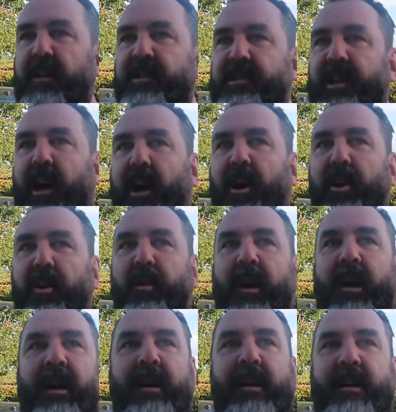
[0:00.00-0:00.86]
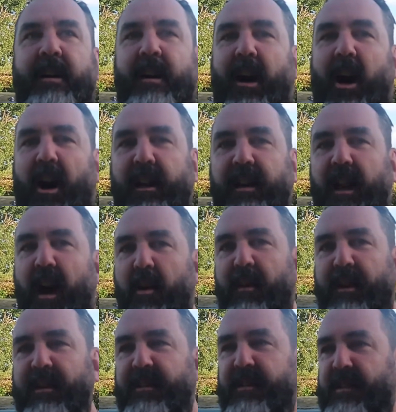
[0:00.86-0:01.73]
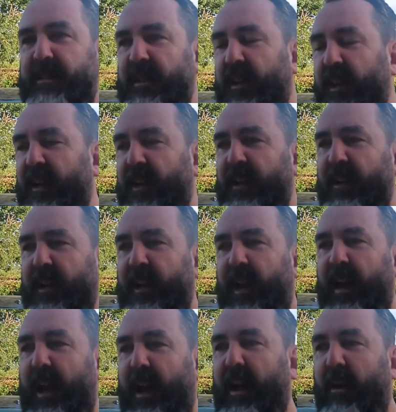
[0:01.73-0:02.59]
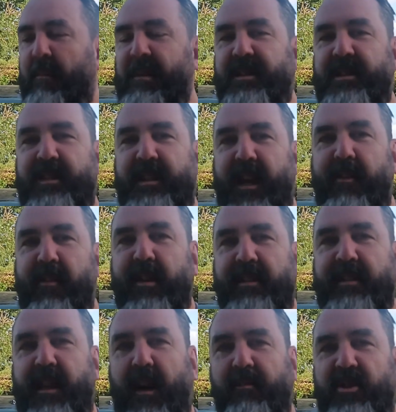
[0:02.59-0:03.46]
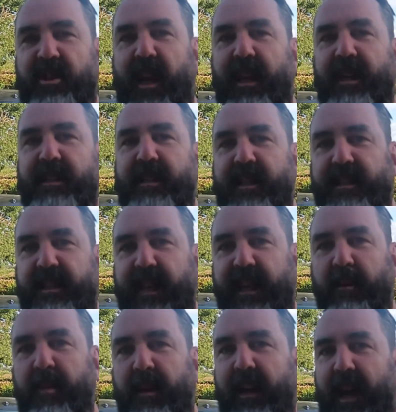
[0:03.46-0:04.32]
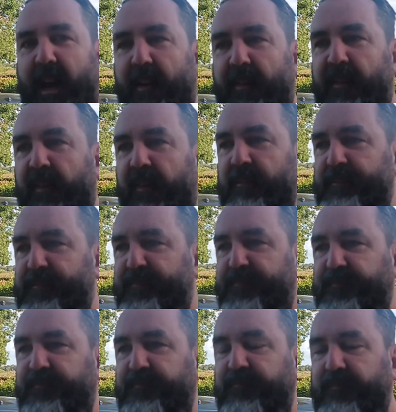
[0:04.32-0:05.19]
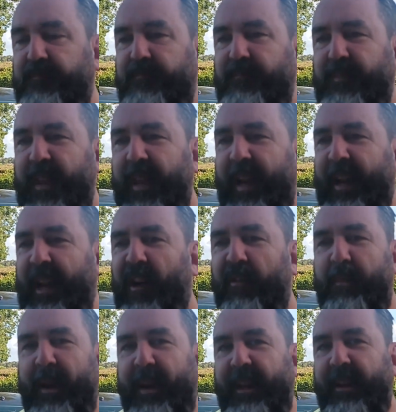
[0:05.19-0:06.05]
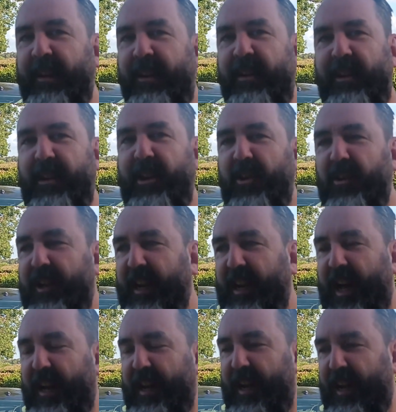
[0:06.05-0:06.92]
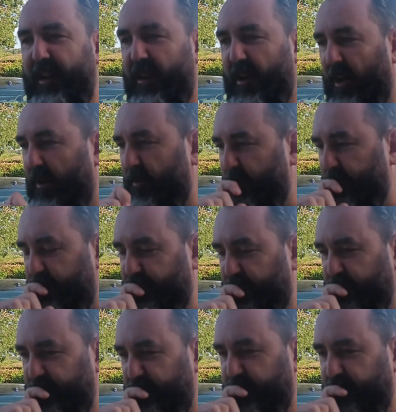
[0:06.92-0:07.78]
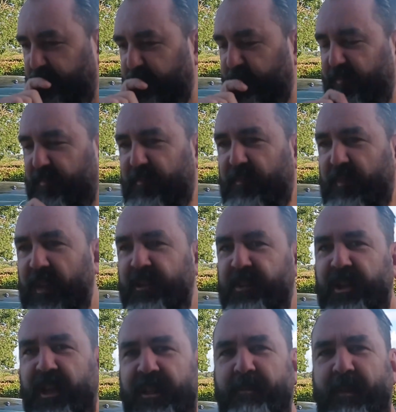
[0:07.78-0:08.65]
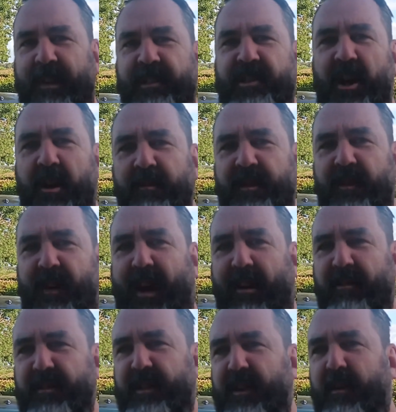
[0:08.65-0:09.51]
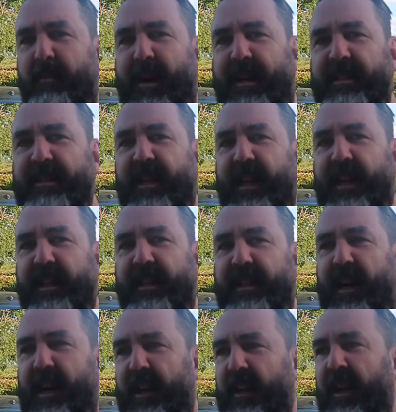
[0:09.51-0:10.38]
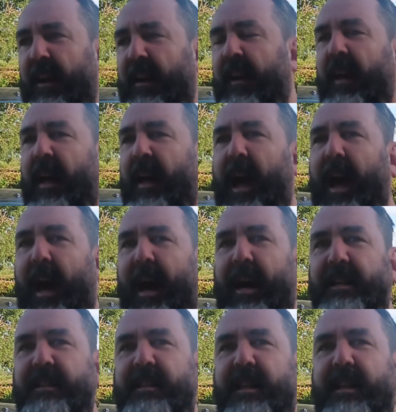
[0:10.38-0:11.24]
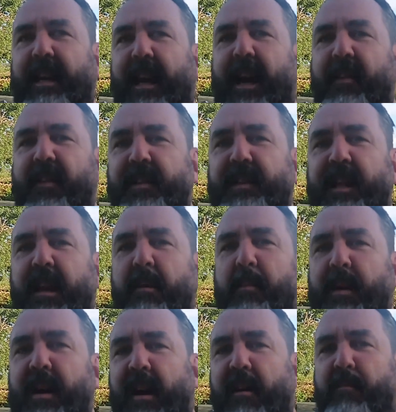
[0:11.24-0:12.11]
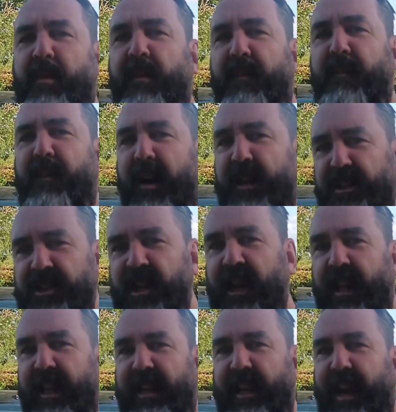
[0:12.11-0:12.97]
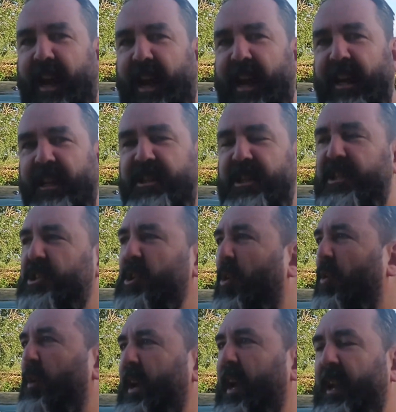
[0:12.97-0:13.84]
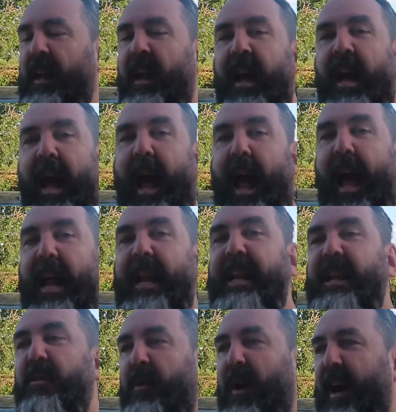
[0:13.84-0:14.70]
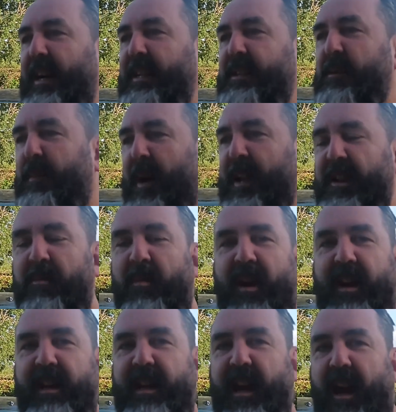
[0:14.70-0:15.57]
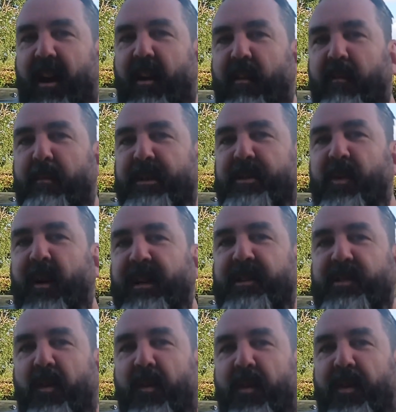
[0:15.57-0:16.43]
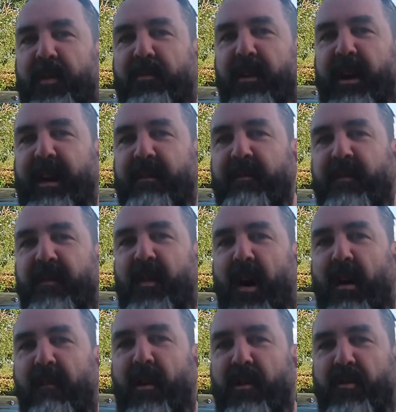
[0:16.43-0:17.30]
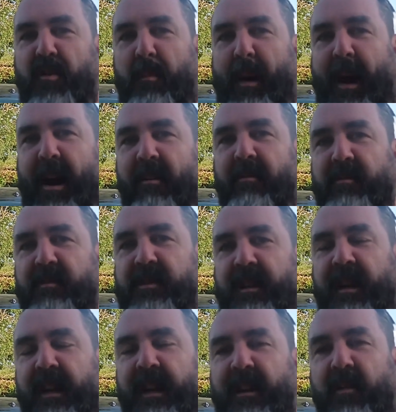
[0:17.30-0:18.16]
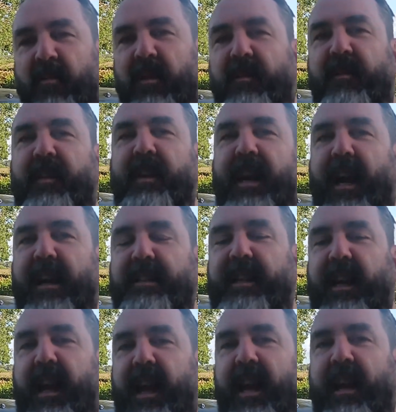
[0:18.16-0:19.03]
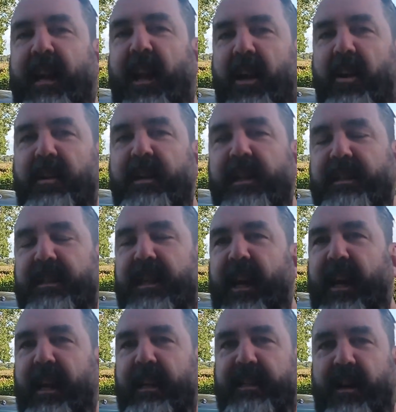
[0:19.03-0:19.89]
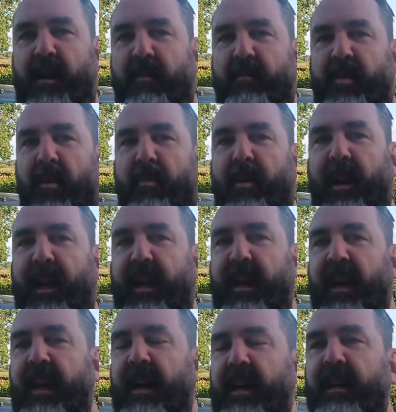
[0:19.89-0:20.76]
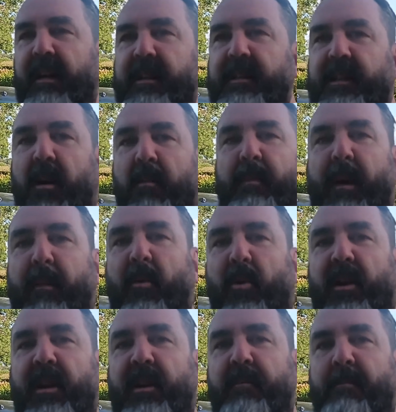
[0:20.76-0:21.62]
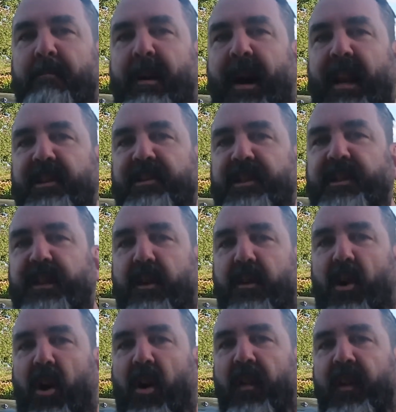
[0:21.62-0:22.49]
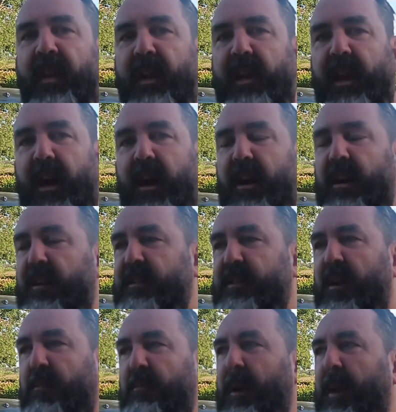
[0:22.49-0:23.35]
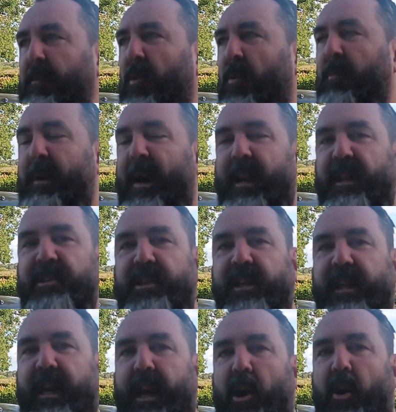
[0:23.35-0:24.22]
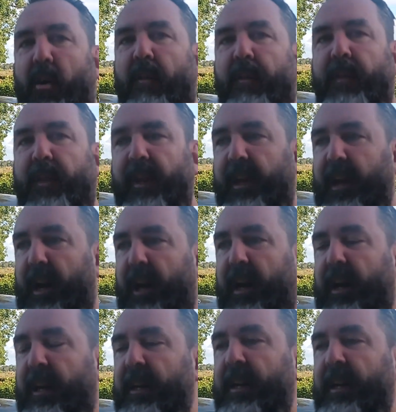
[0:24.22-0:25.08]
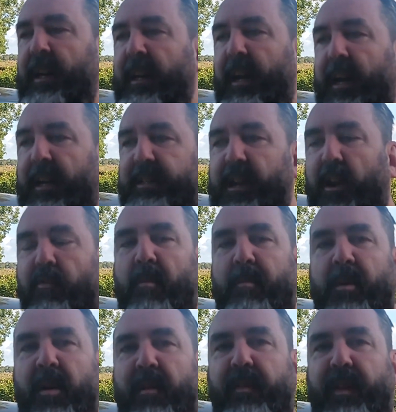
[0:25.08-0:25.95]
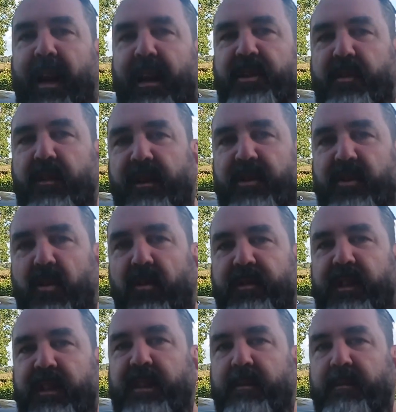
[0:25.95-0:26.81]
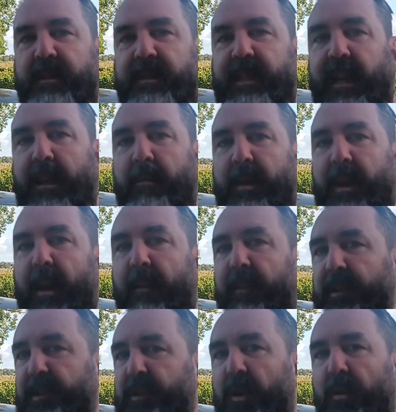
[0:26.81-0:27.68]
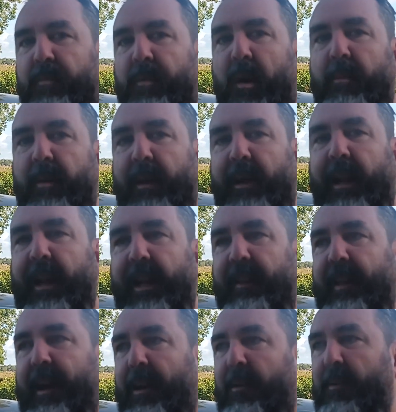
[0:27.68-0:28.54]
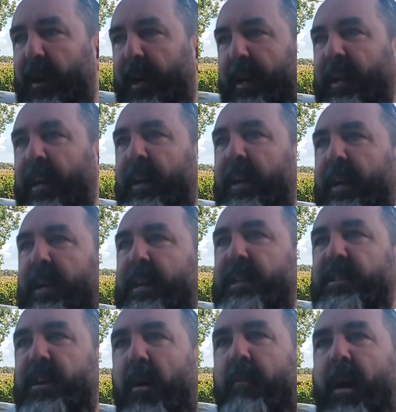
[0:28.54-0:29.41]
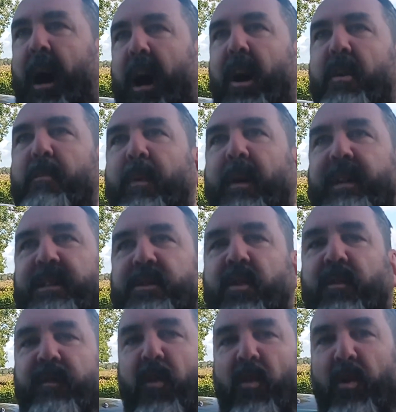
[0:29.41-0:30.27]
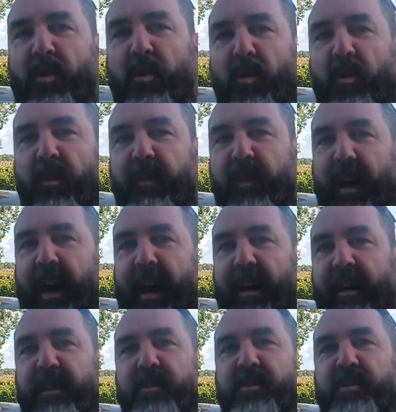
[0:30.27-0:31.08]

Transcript: So I know it's a mysterious subject, the DPF, and I've been looking at it a lot, excuse me, in terms of how to best get it done. And to get the DPF professionally cleaned, you're talking anywhere, depending where you go, between sort of £300 and £500 with VAT included to get it done properly. Some people can manage to do it on the car, some people manage to get it off the car, so remove the actual exhaust system and DPF and do a proper clean that way. So I'm hoping to avoid all of that.